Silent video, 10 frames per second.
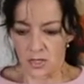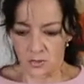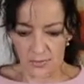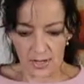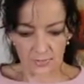
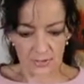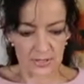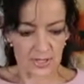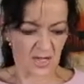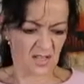around
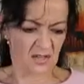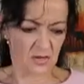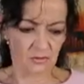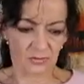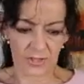it. I
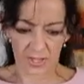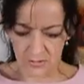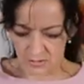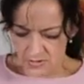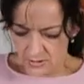don't really
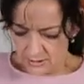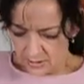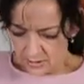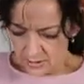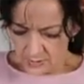like to tuck it
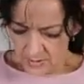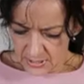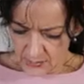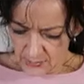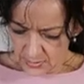in. It
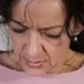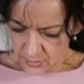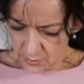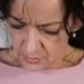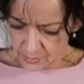makes
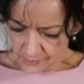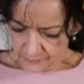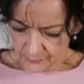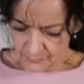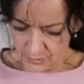me look
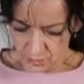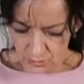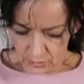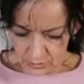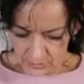very
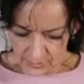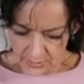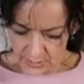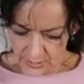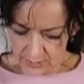short,
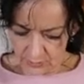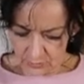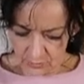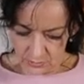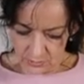and I am
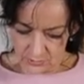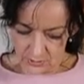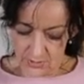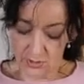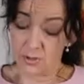short, so
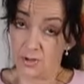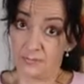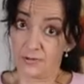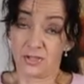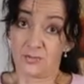that's
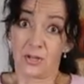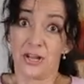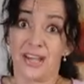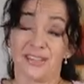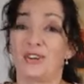obvious, but
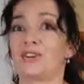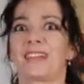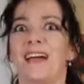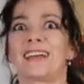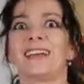I don't
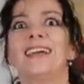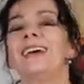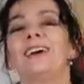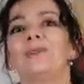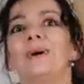like
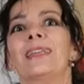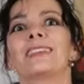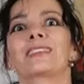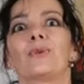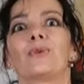when
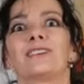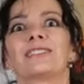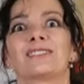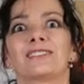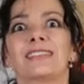it's
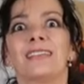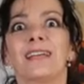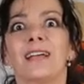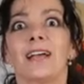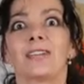obvious to
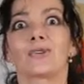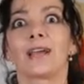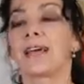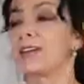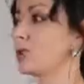see. So
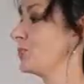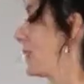I like to